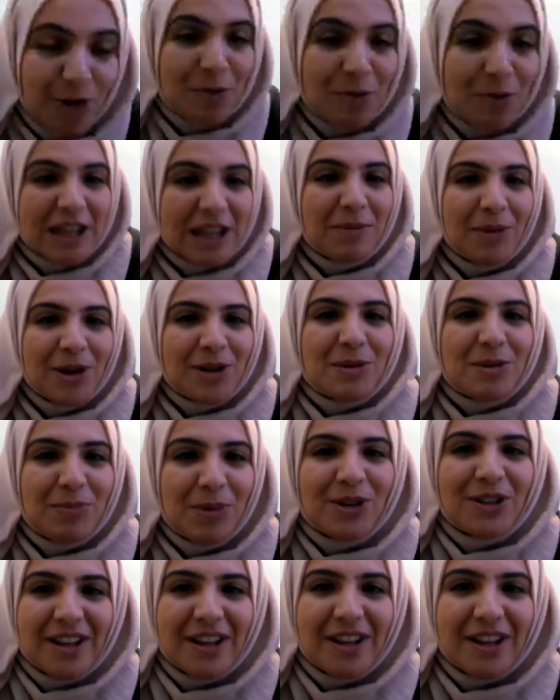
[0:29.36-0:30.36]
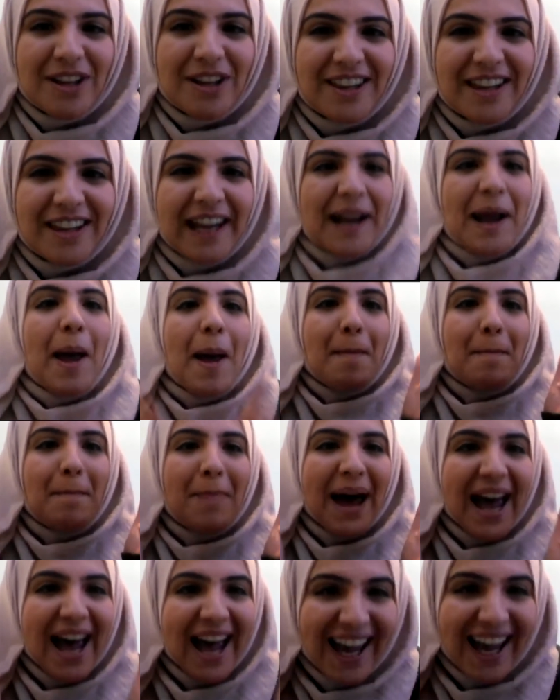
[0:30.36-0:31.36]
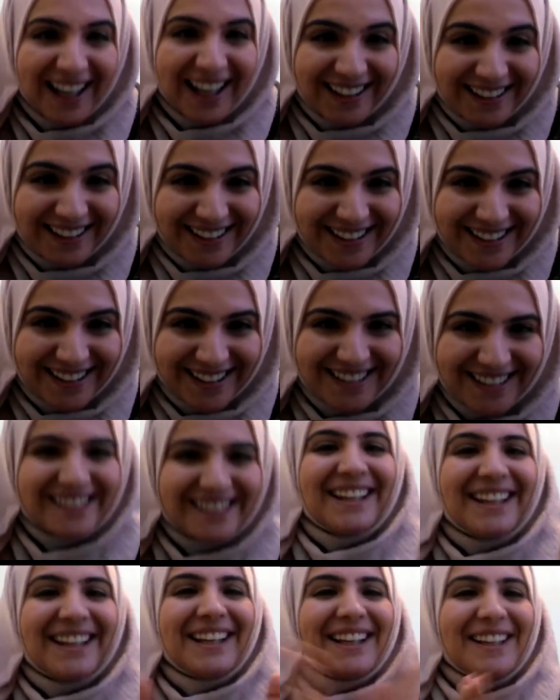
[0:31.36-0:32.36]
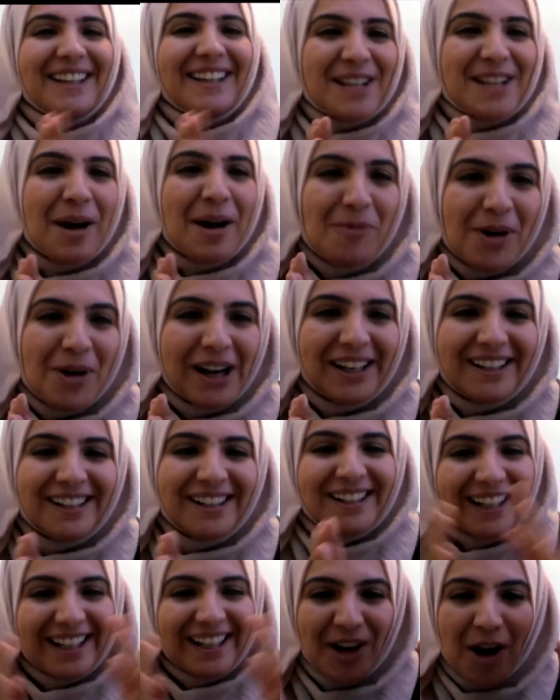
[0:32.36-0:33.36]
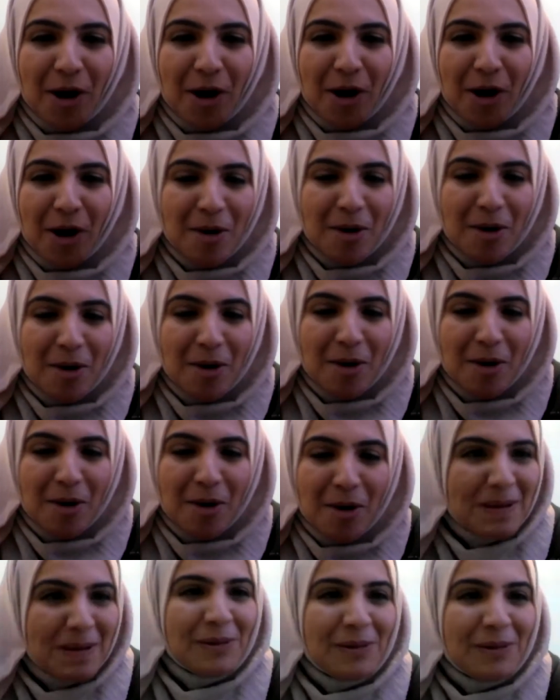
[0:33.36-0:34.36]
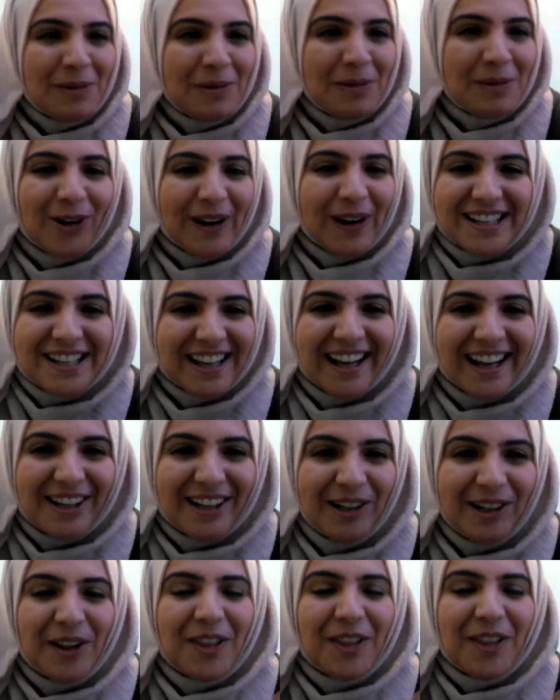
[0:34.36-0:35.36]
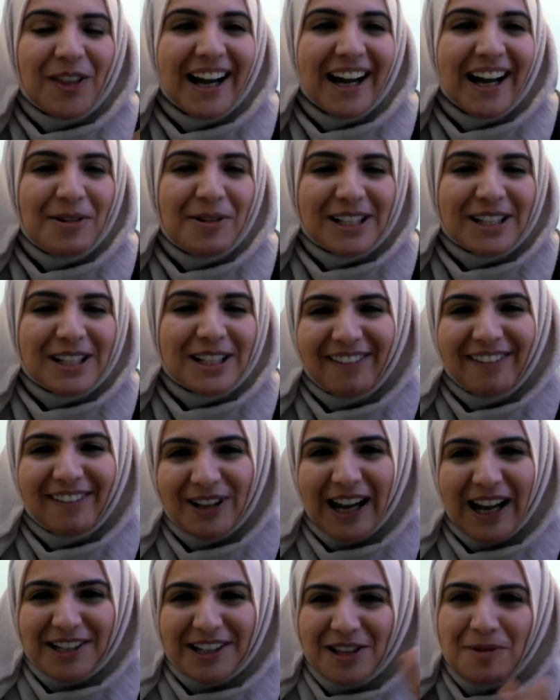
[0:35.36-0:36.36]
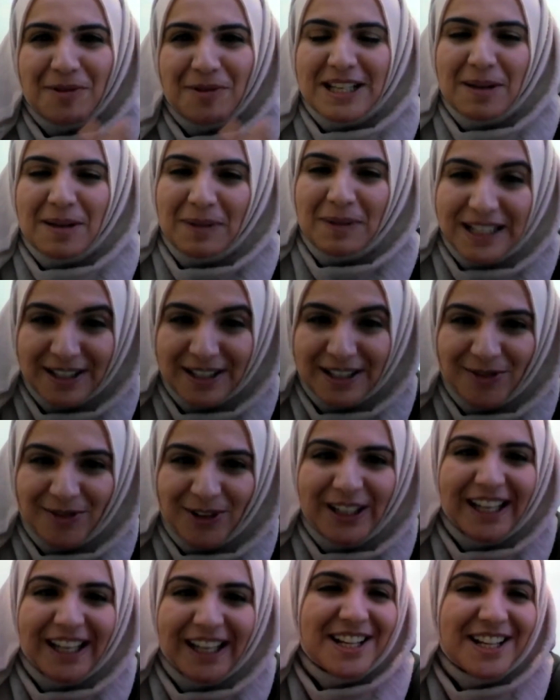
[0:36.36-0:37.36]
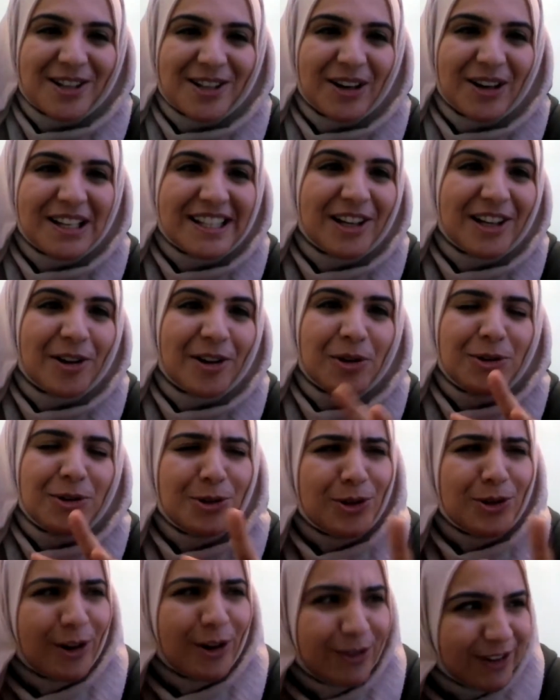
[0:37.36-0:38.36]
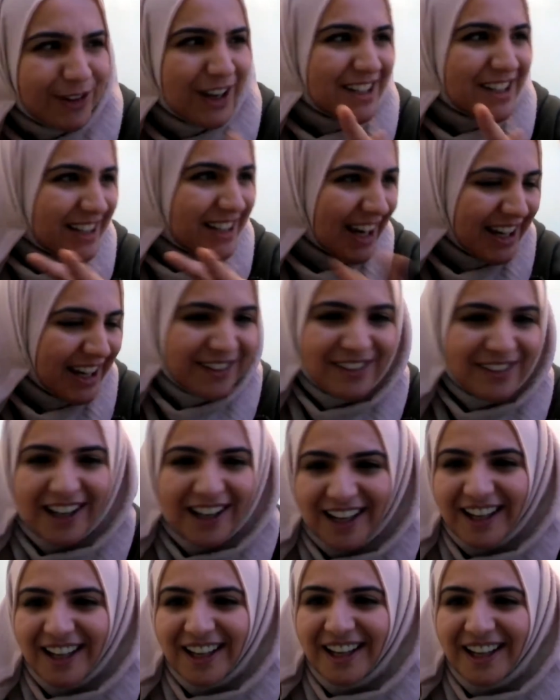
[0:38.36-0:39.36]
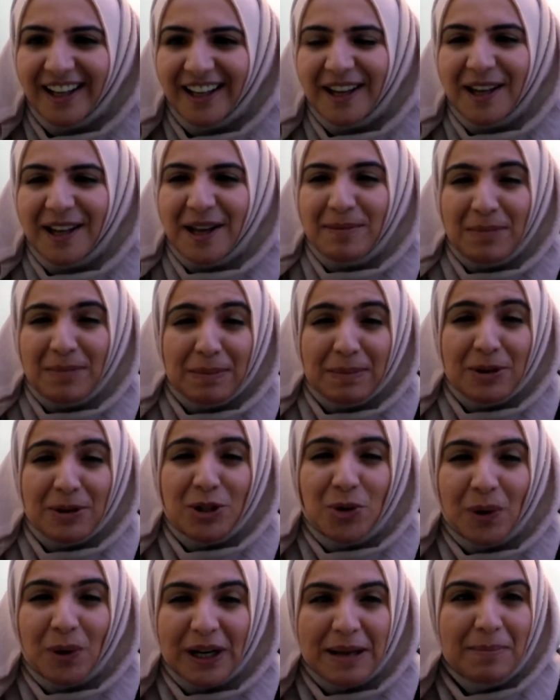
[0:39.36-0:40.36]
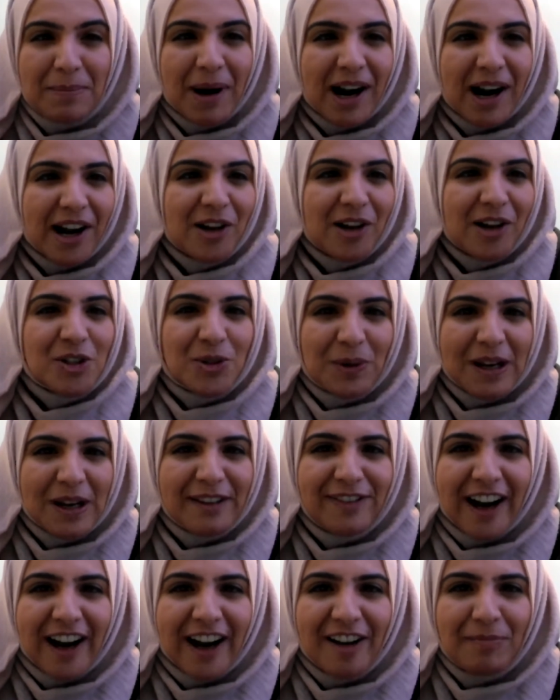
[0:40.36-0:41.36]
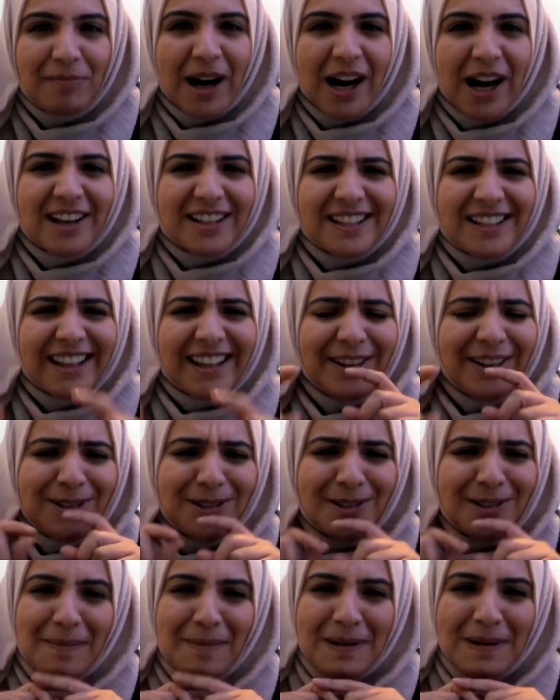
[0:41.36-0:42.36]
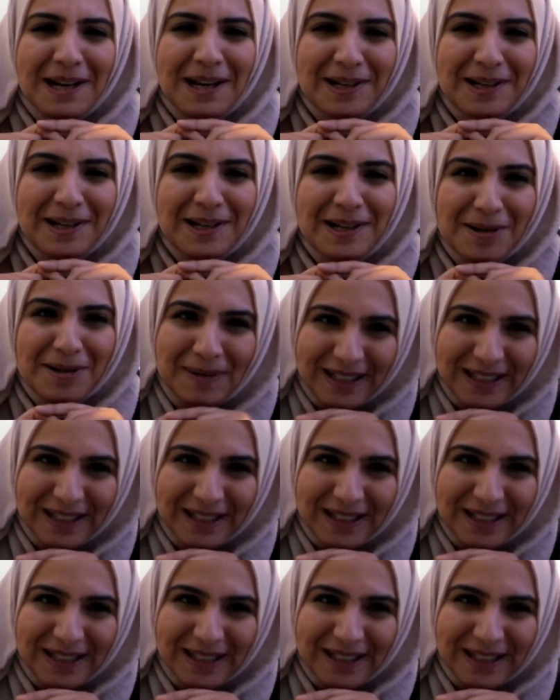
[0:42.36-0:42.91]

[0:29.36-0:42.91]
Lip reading: the most important thing, pants. Nobody told me before I cycled that I would have to actually wear something different. And it's not until you do your first kind of like maybe 20 miles, 25 miles, and you're like, oh, I'm a little bit